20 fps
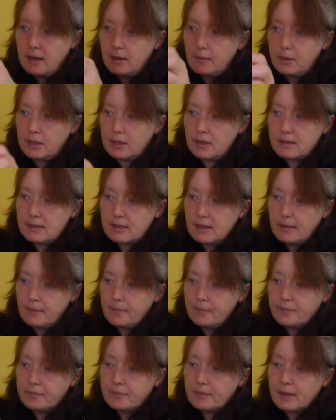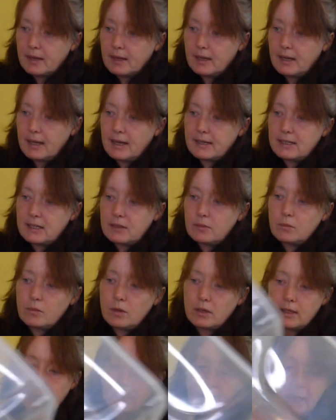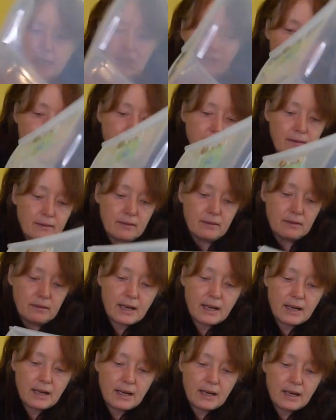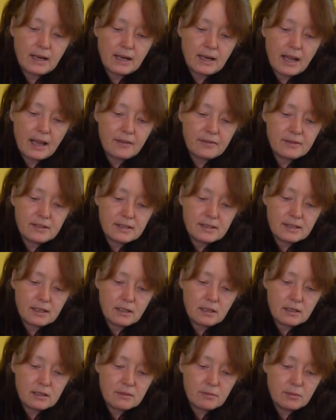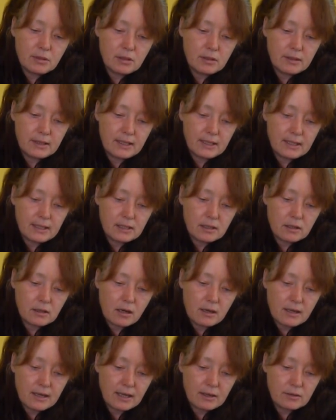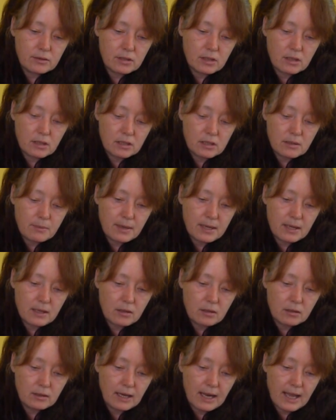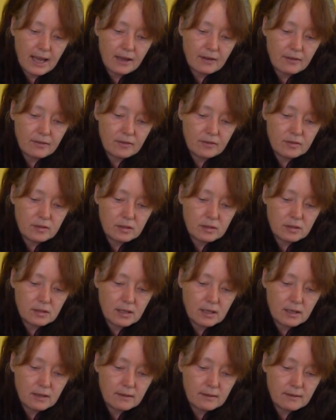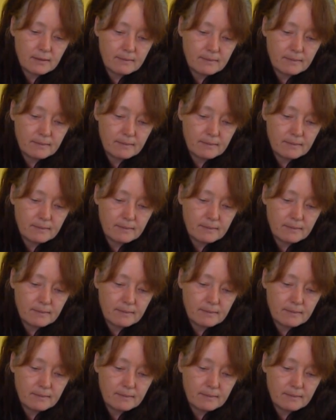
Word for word: because I didn't want to leave it. Because if I'd left it till this morning, I'd have gone out and there'd have been none left. So,